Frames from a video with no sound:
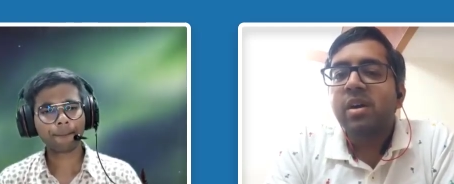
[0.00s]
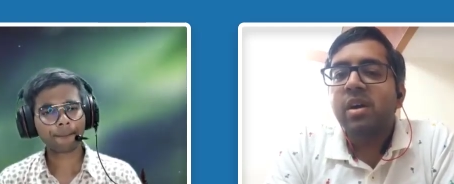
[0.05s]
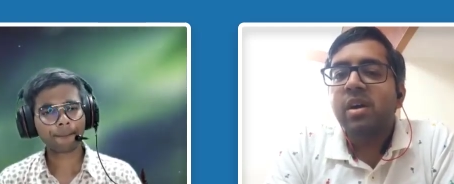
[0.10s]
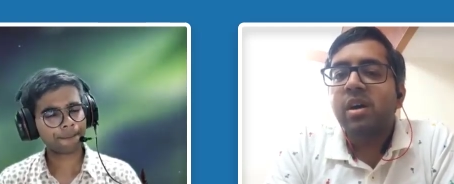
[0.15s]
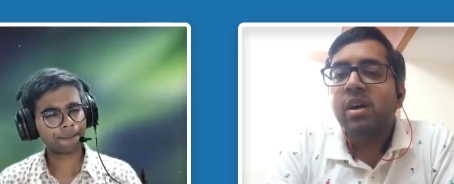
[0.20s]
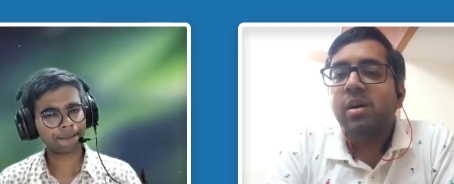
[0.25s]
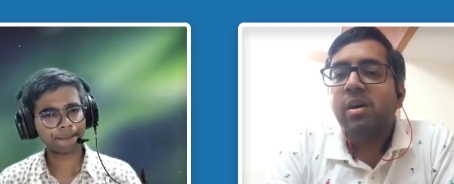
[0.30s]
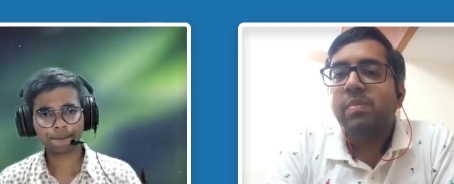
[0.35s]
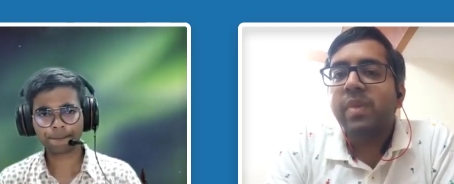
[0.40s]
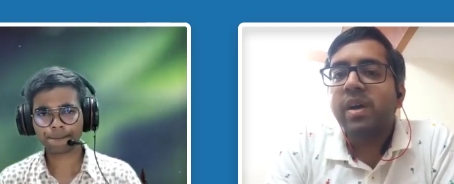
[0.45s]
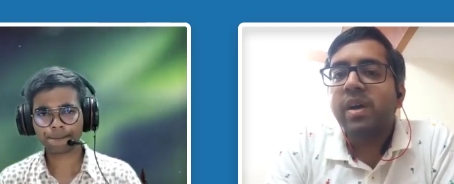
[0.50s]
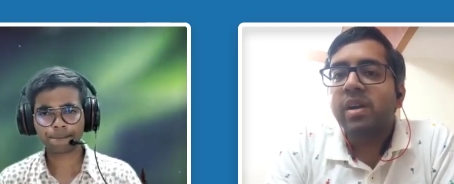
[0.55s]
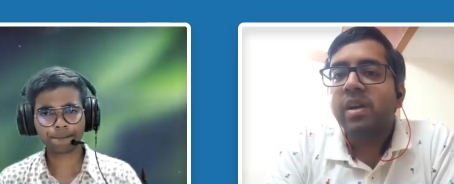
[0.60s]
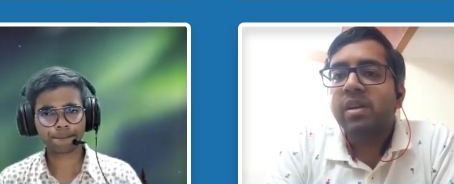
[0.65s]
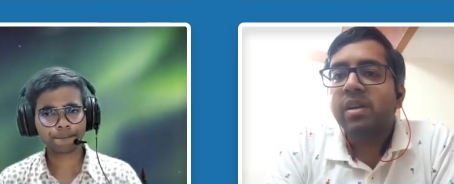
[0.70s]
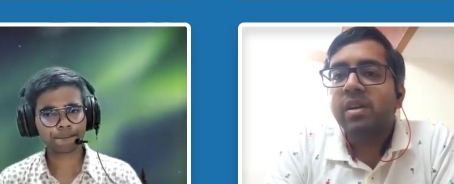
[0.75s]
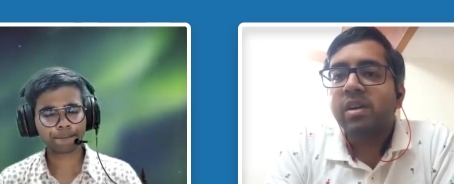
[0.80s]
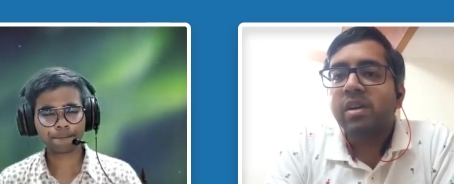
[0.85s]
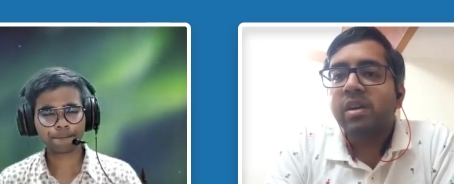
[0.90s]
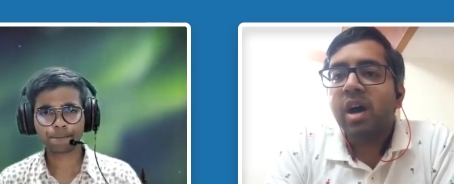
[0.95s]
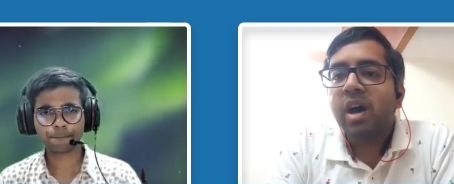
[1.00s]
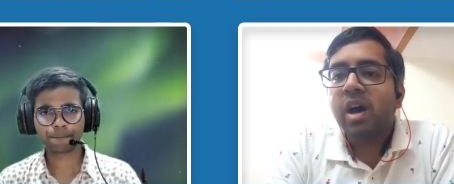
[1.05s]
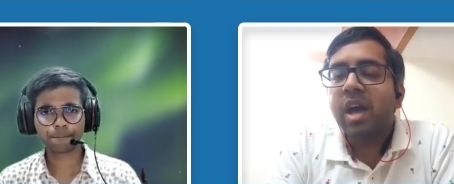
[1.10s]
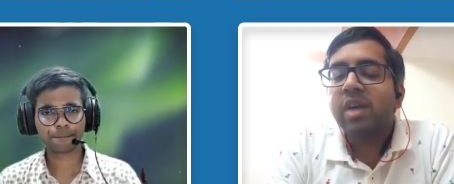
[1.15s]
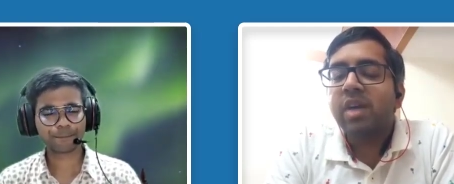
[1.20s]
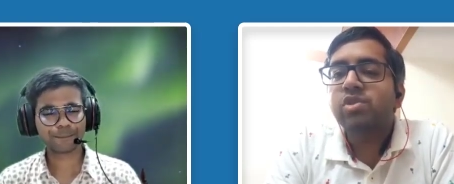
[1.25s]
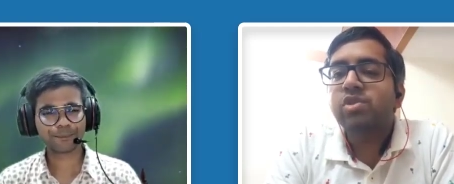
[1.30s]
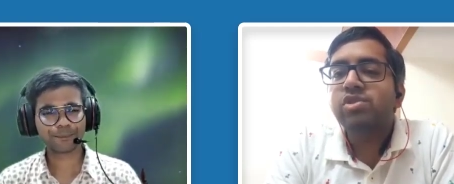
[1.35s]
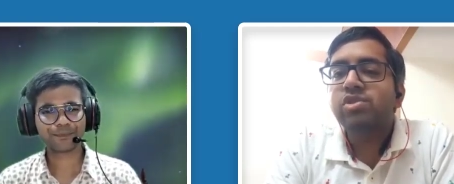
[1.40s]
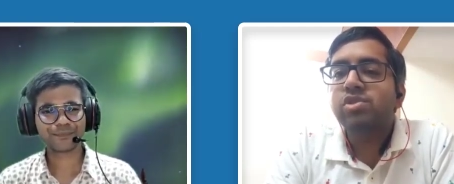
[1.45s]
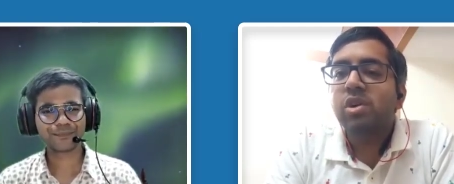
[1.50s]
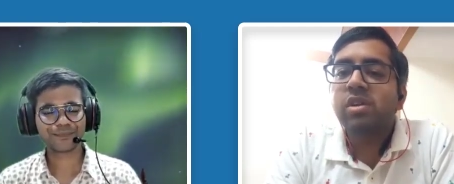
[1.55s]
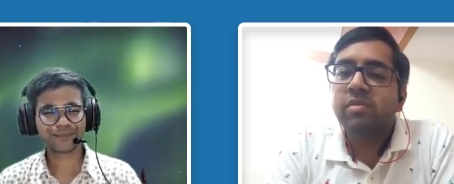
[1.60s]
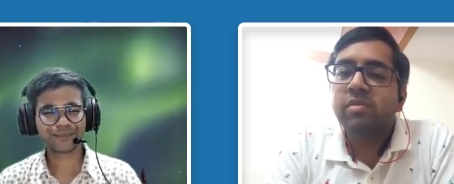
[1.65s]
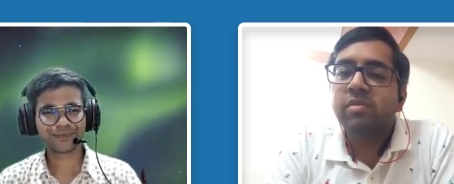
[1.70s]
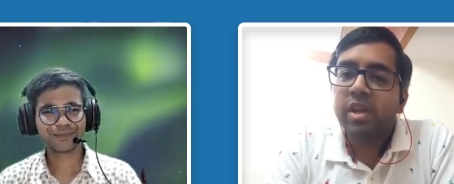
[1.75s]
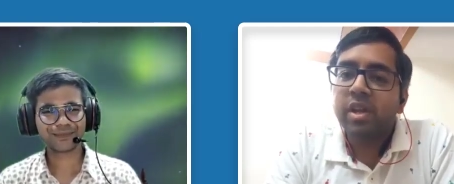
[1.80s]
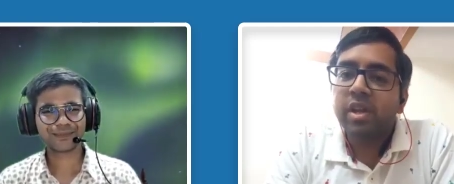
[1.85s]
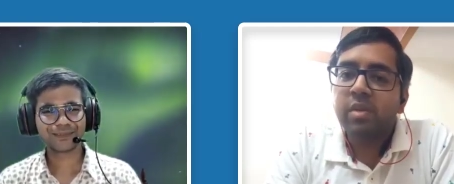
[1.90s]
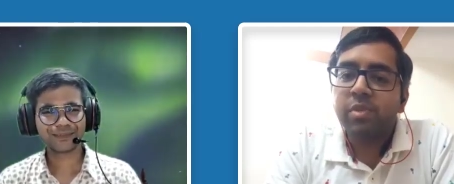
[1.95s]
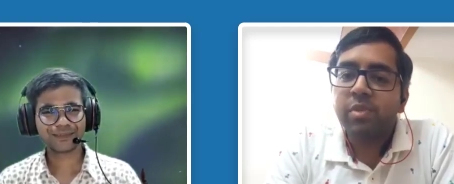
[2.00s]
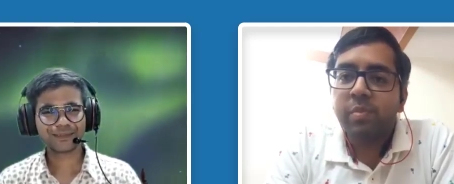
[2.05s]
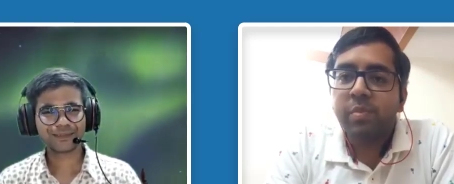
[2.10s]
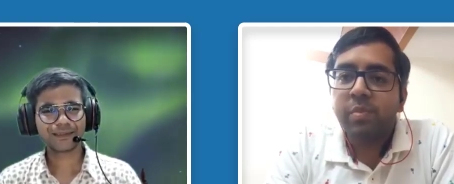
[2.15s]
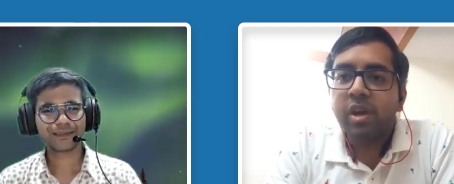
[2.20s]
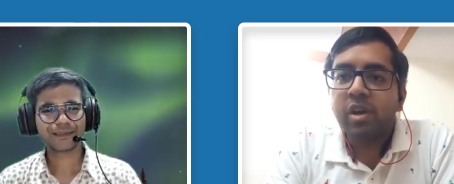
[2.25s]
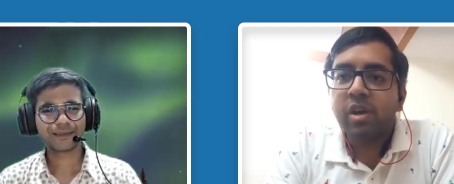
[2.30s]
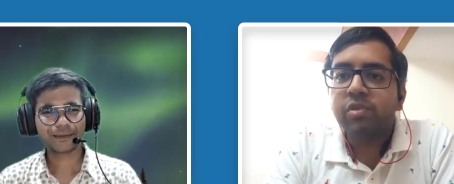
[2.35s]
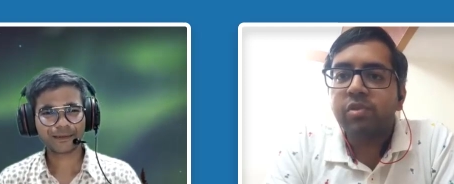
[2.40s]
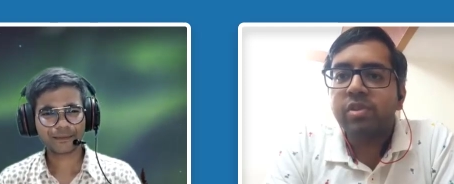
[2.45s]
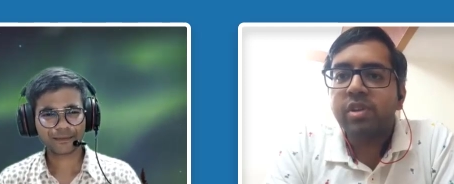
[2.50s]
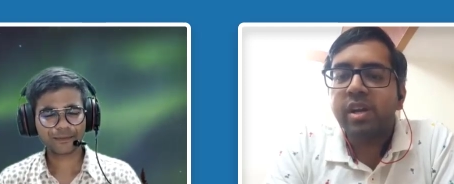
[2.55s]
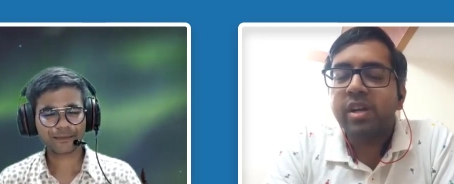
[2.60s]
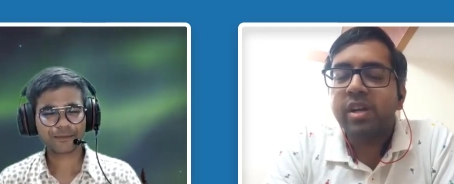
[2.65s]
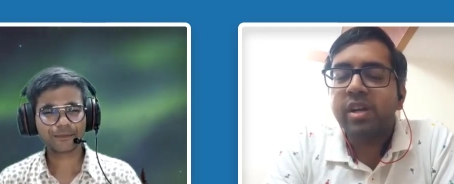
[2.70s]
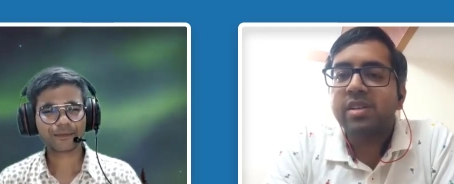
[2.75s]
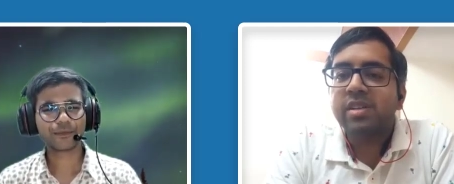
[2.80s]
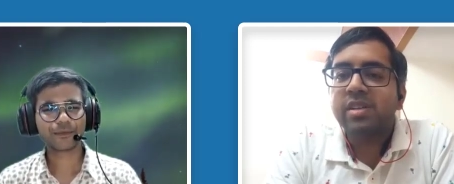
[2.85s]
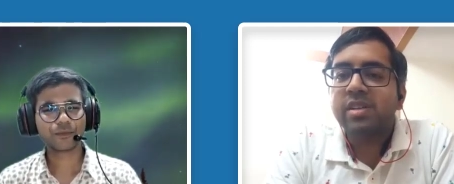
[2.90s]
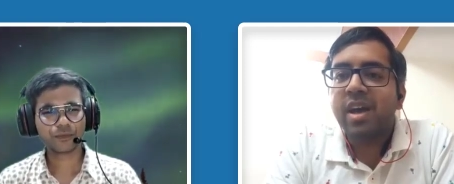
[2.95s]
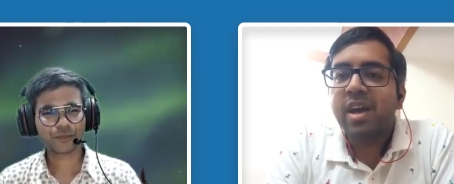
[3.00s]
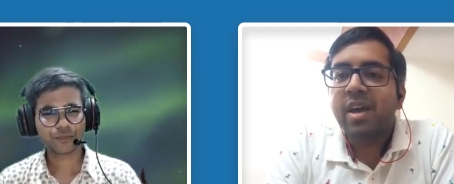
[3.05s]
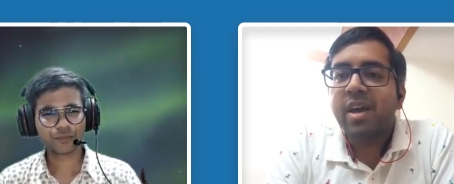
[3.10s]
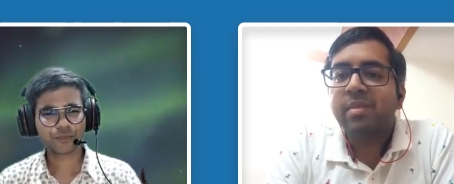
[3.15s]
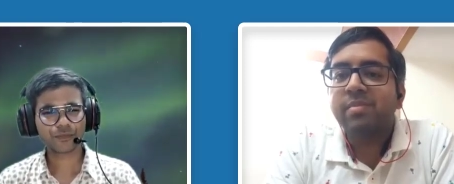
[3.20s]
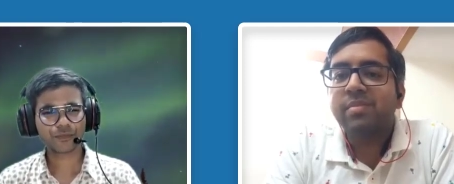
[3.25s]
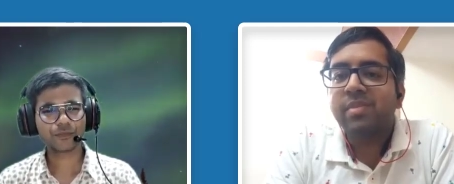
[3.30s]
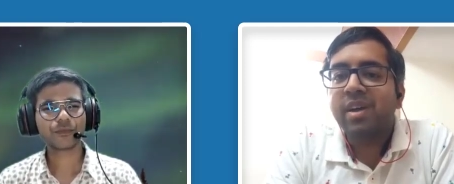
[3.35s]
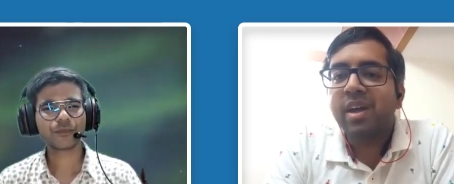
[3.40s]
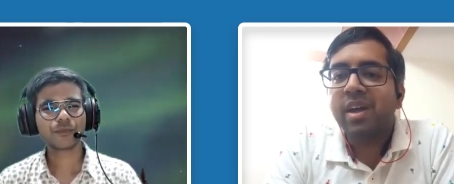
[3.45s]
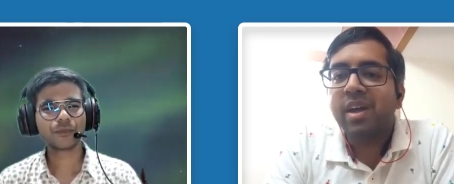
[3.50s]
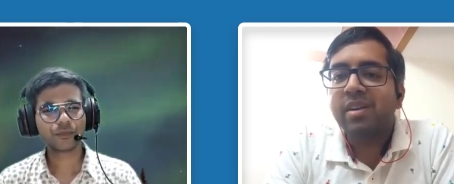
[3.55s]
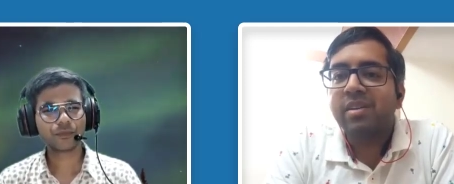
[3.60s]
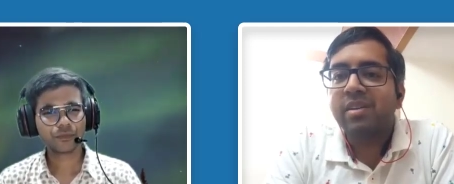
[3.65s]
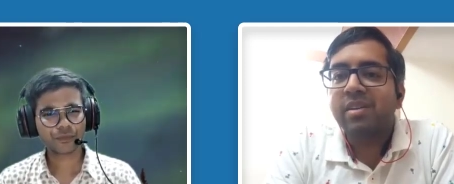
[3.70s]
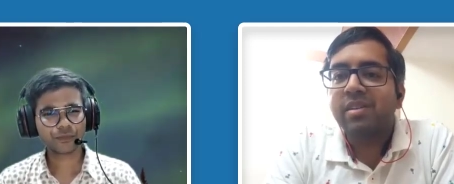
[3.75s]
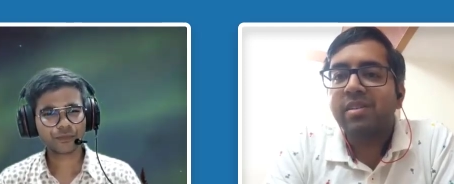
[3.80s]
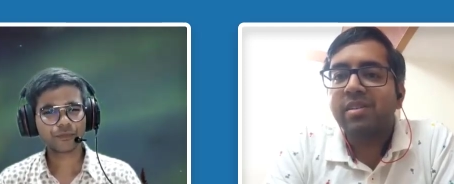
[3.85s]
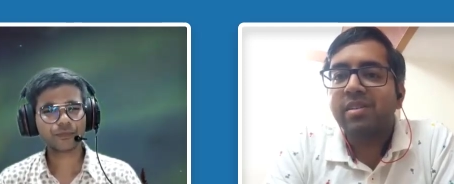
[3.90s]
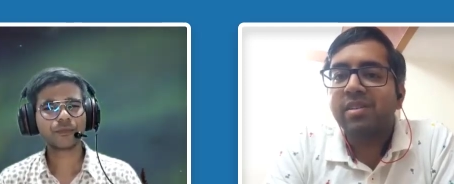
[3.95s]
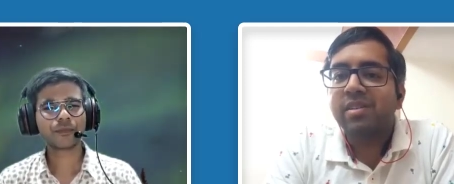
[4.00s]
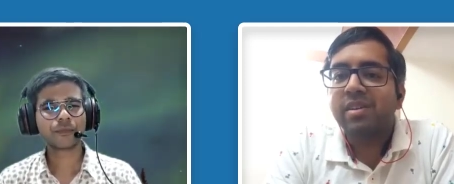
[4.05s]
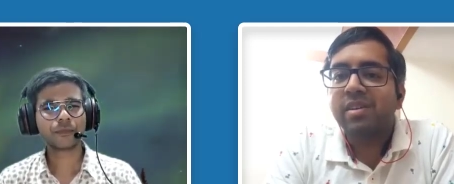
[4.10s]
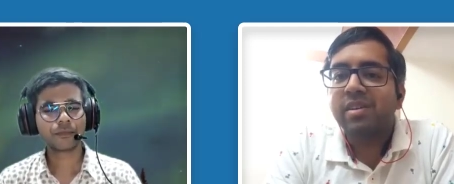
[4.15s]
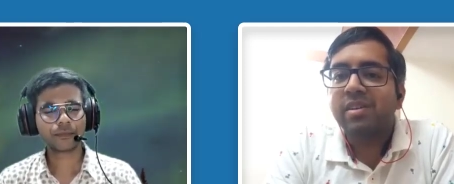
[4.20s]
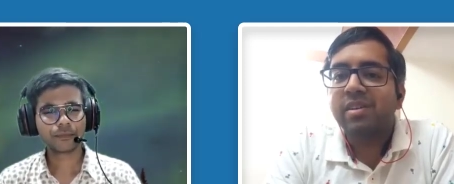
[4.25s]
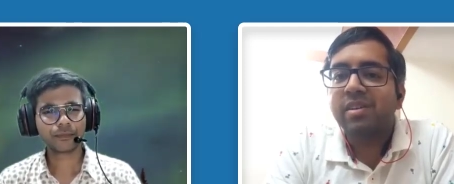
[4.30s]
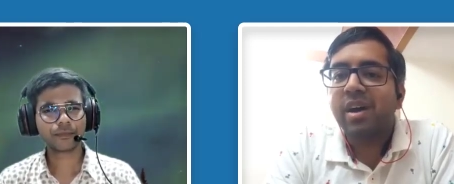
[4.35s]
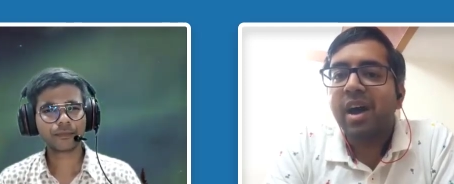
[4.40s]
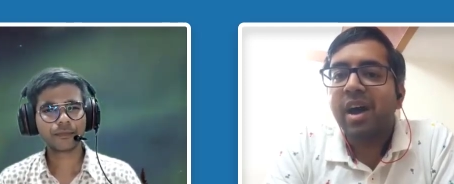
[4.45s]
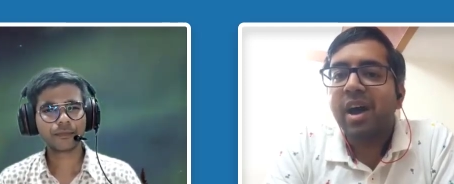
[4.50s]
Speaker 1: uh, but i was not very prepared for that exam and uh,